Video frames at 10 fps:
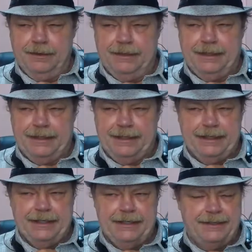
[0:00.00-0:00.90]
That he
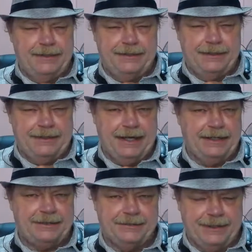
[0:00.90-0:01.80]
needed to
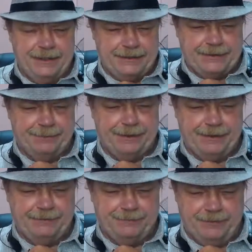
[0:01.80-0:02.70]
text or to get
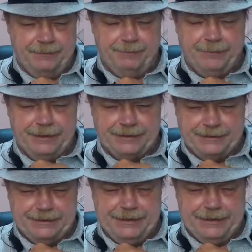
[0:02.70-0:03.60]
something
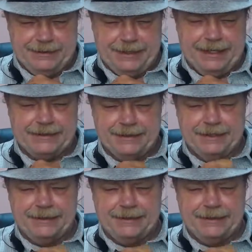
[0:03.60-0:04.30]
get a text like